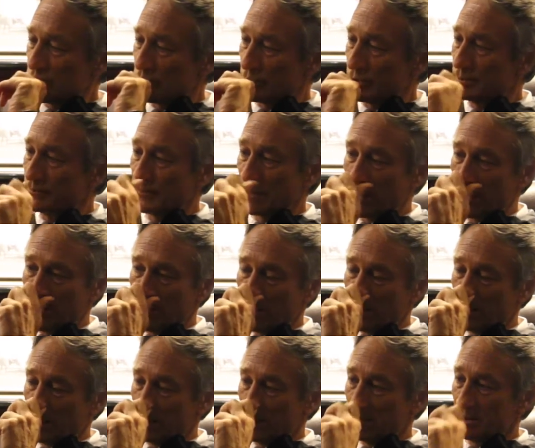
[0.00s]
sorry,
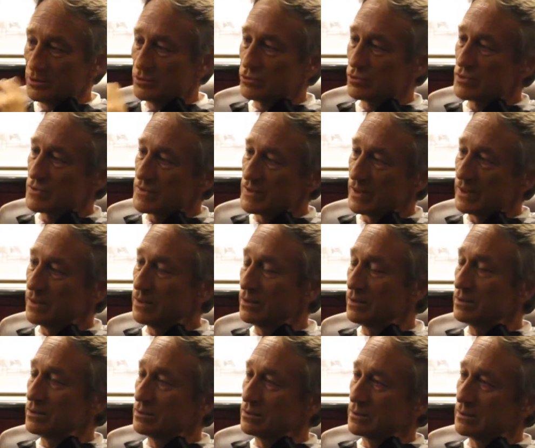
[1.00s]
uh, to
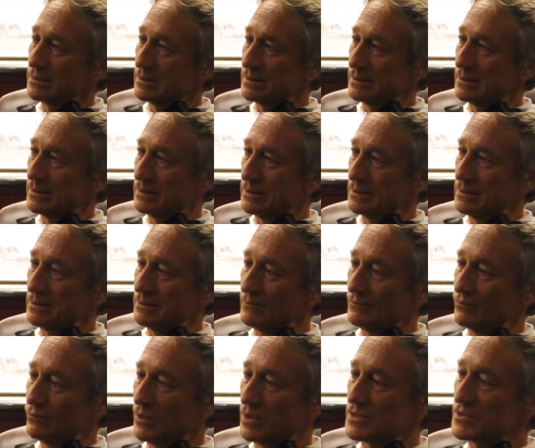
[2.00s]
say
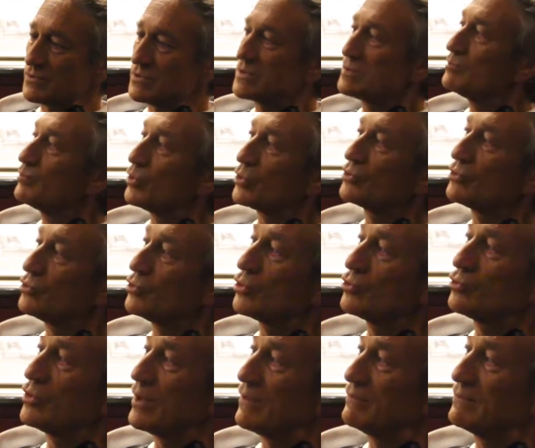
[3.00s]
for us it's important
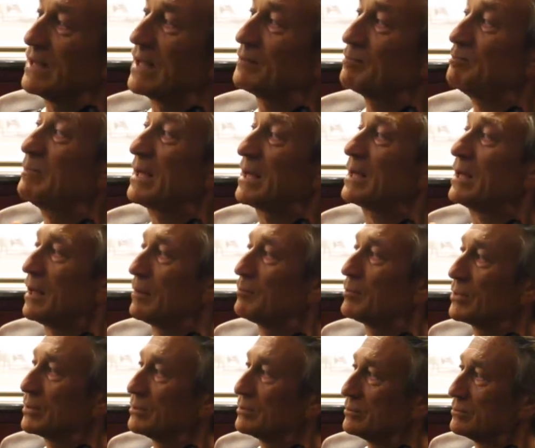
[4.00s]
not to have that big club
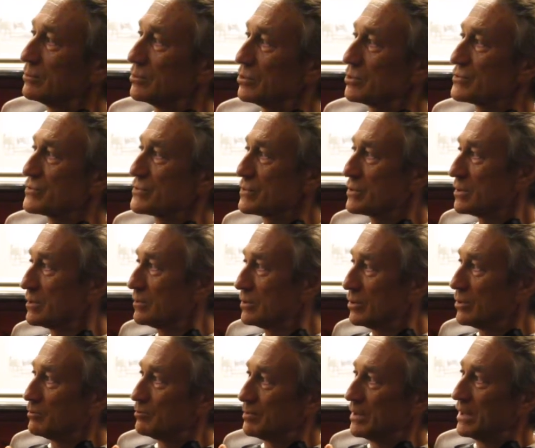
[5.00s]
because uh,
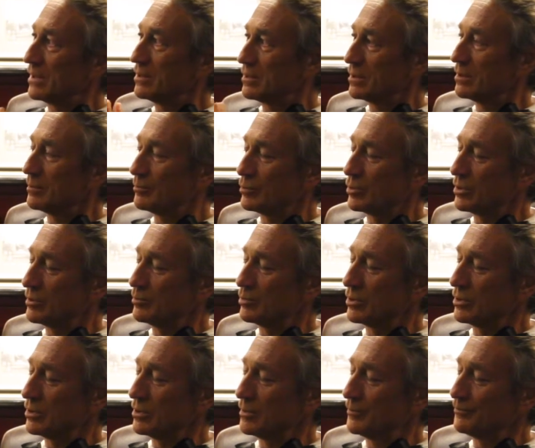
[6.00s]
no big uh,
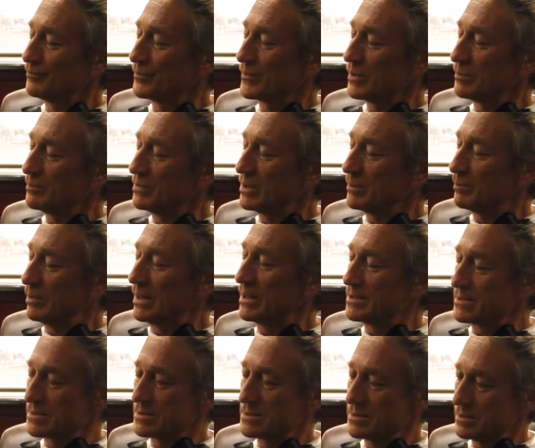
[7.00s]
um, big
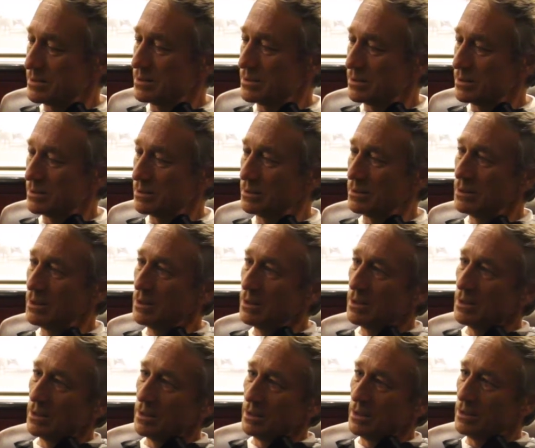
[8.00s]
players
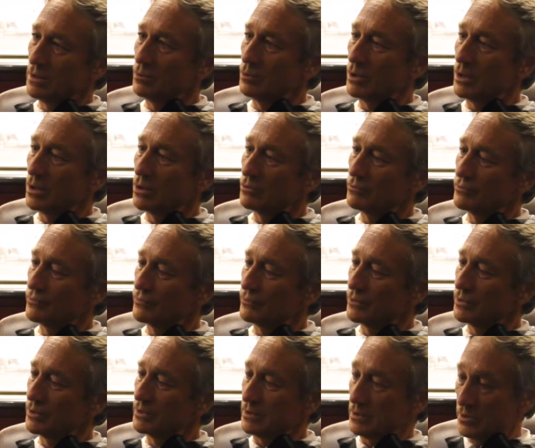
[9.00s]
in a way of
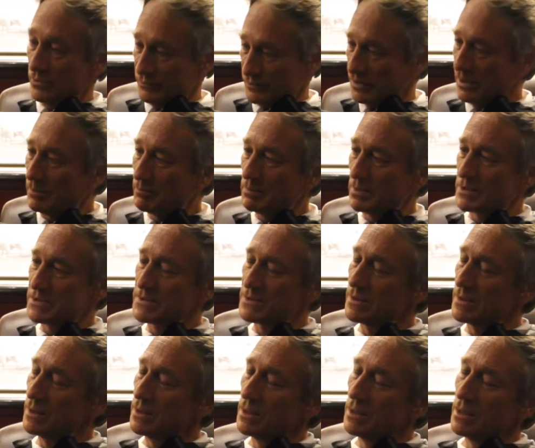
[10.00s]
of the numbers.
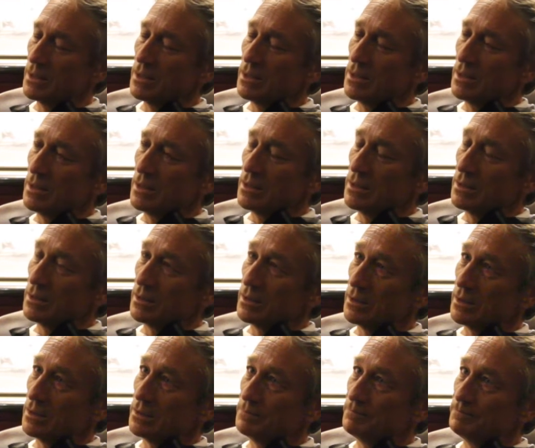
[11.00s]

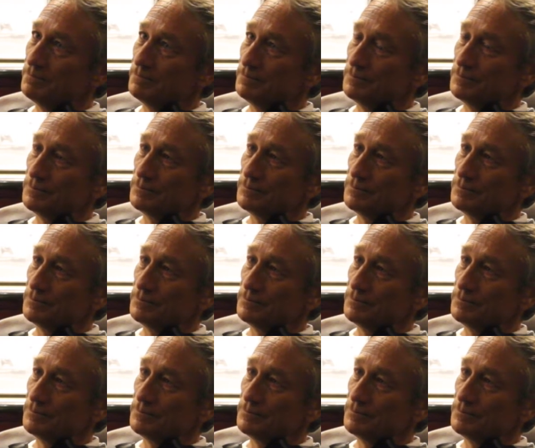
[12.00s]
Um,